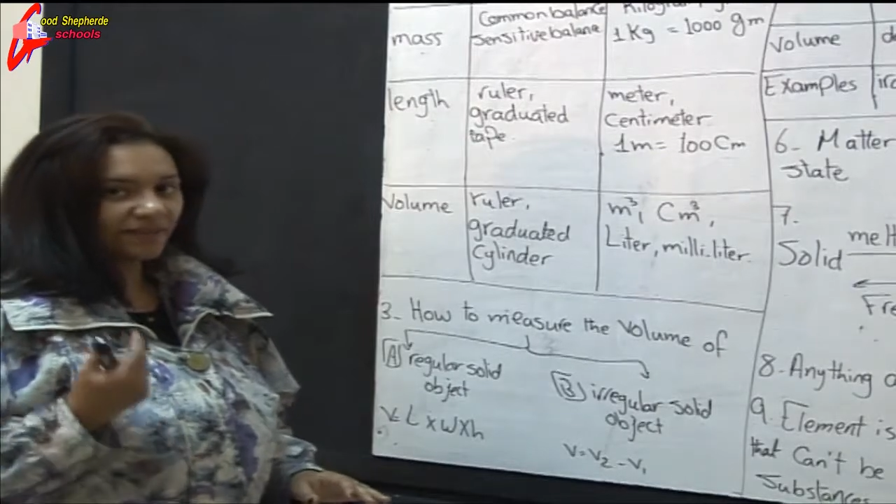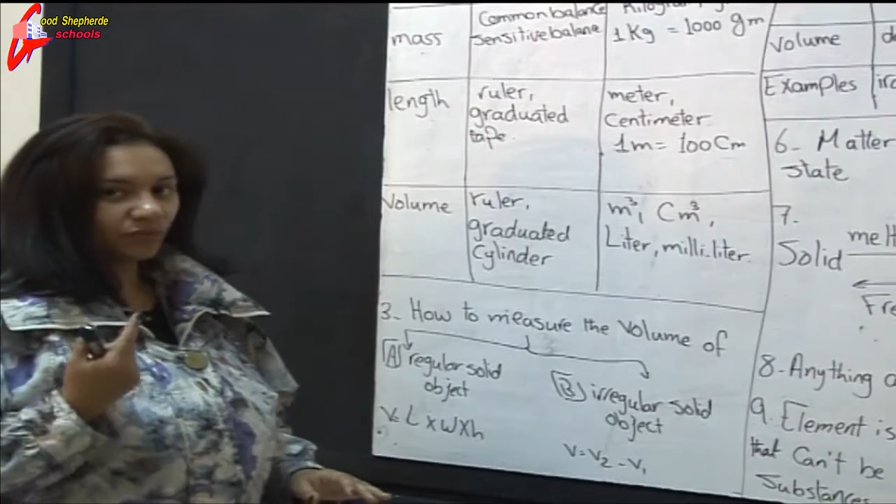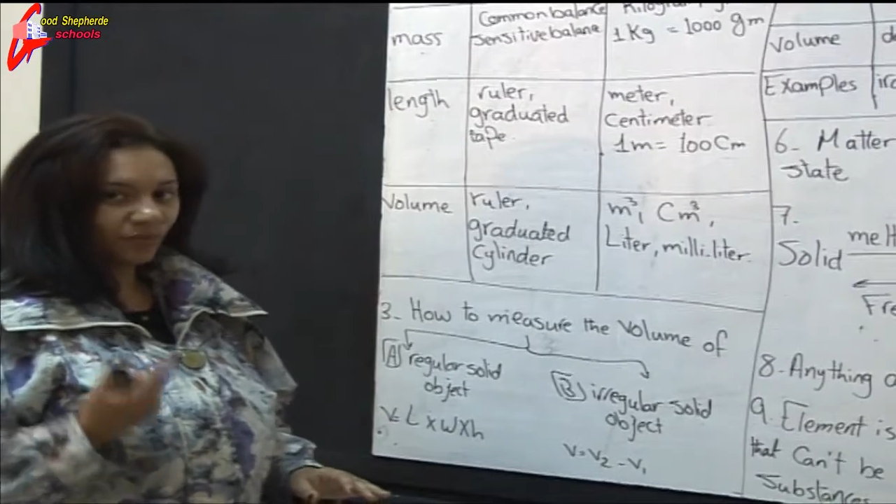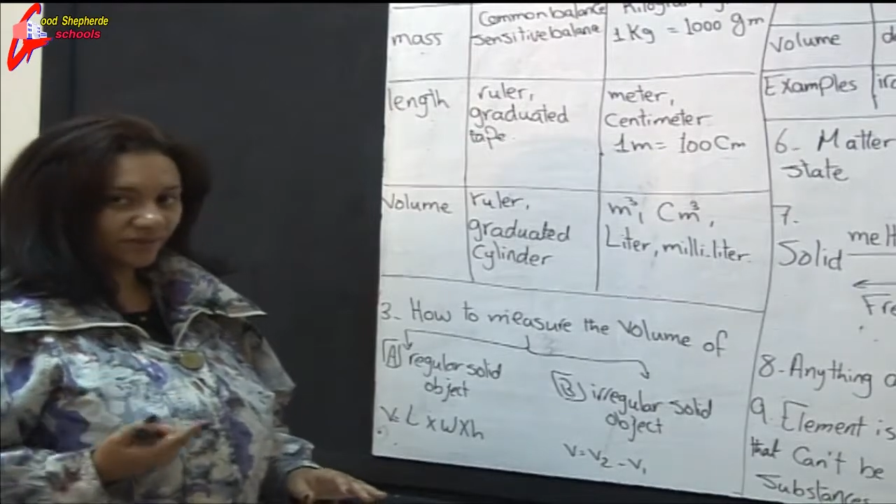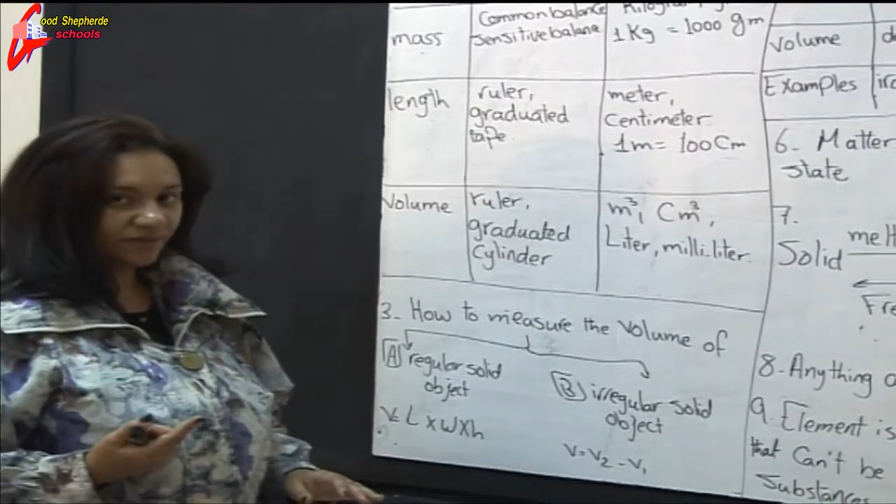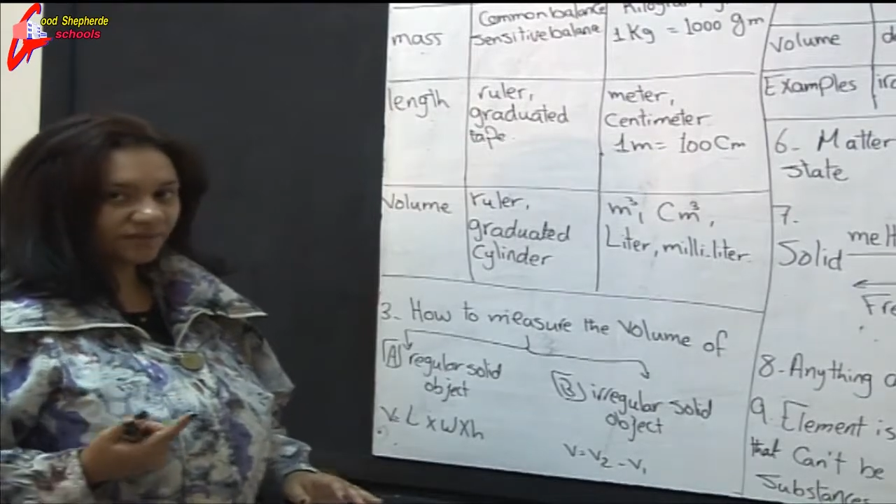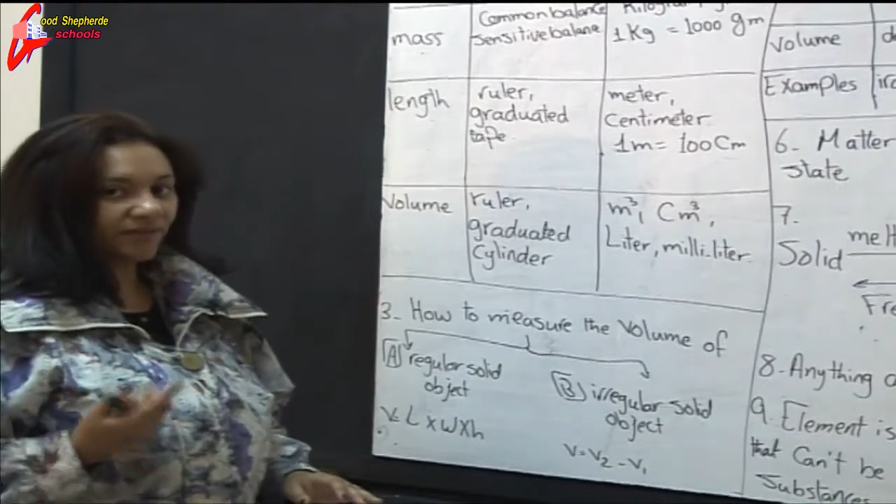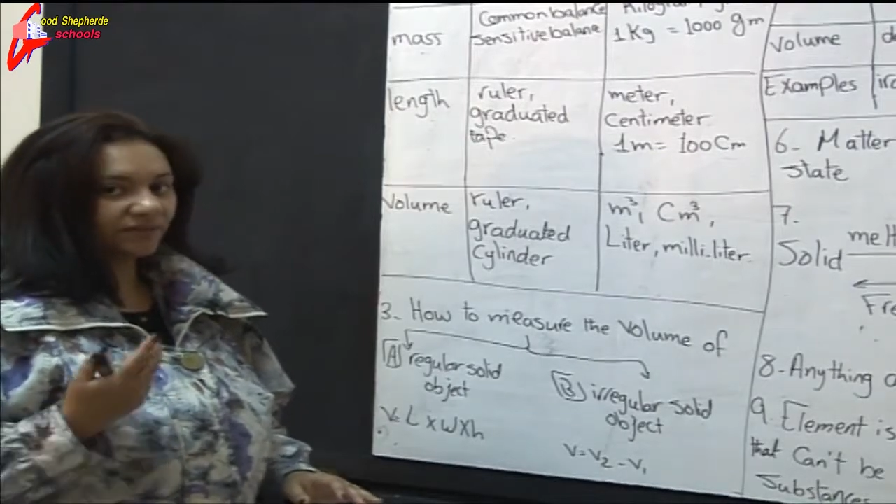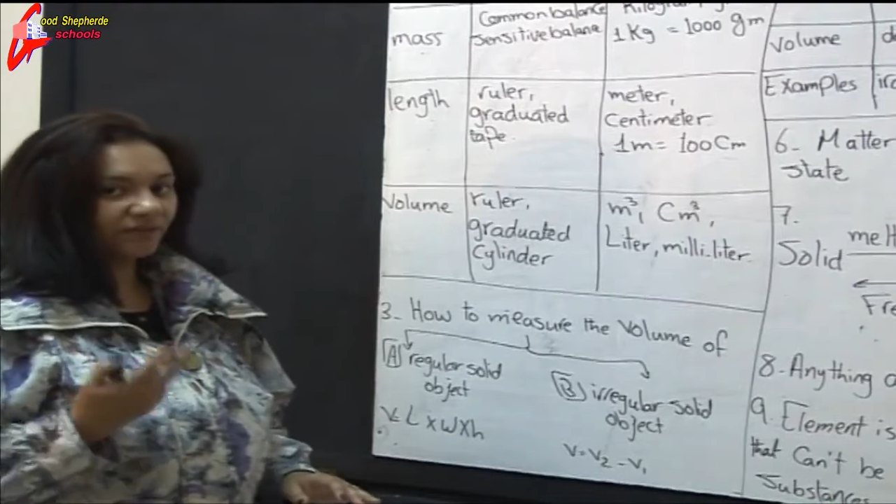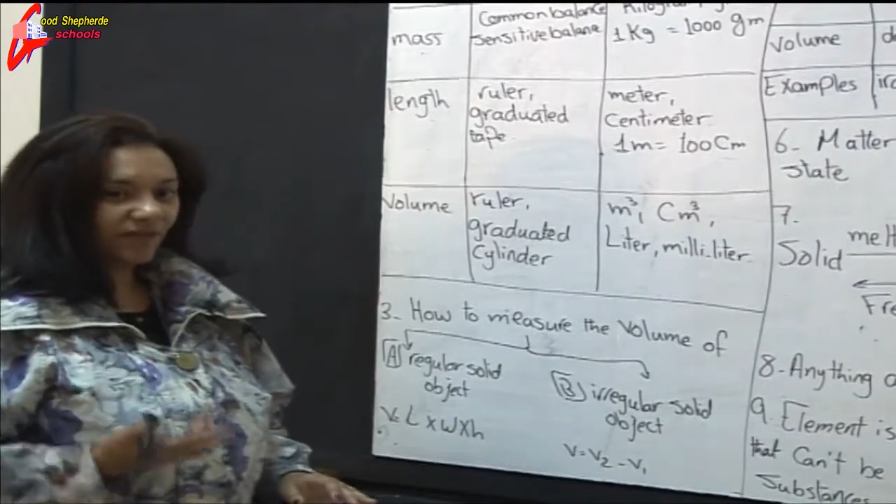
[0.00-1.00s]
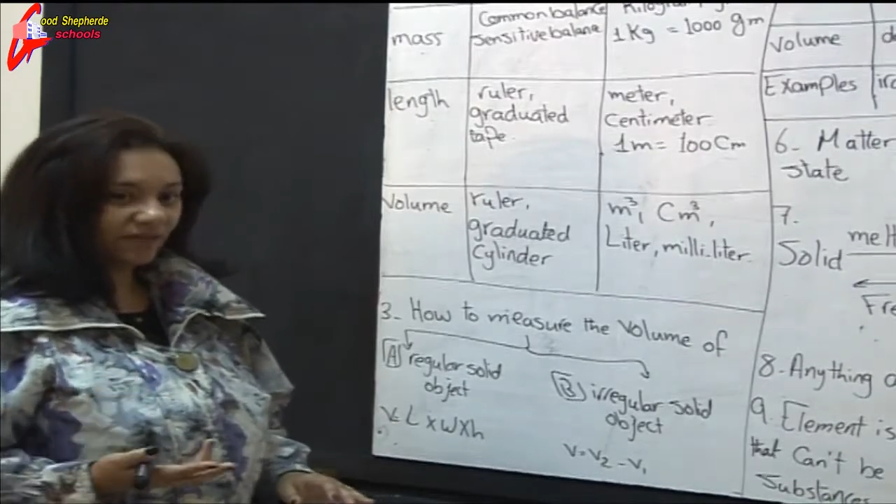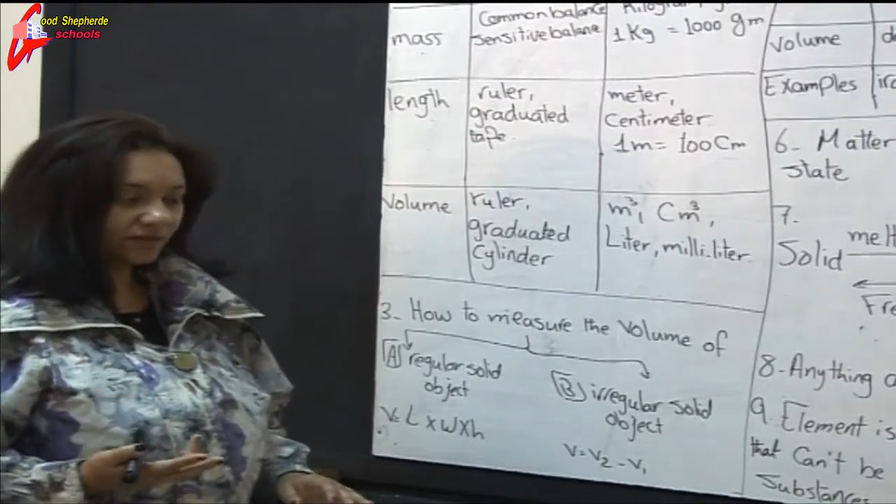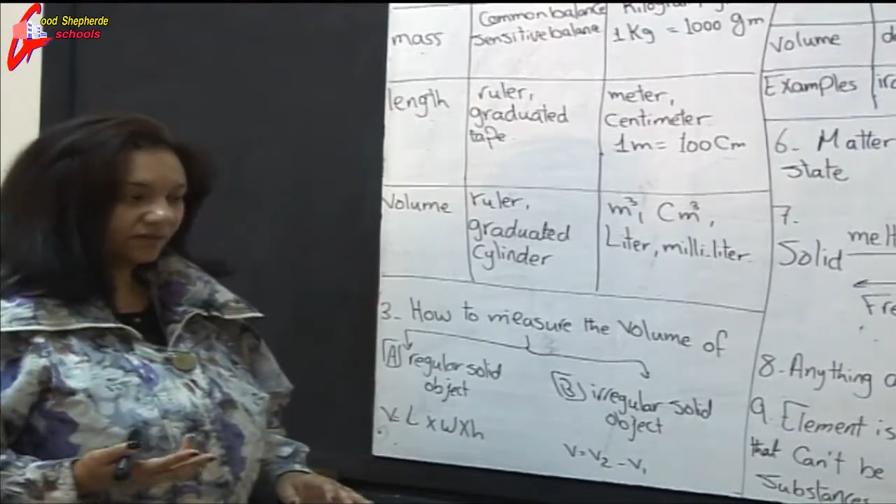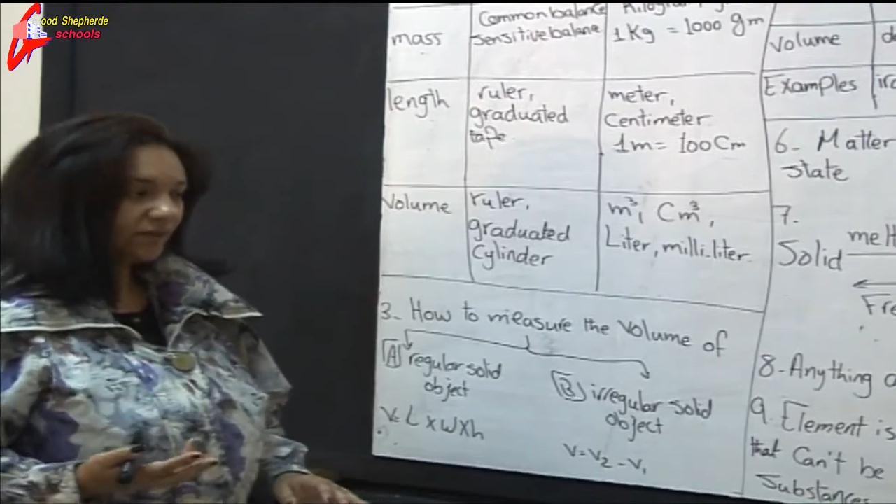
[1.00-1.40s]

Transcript: and width and height.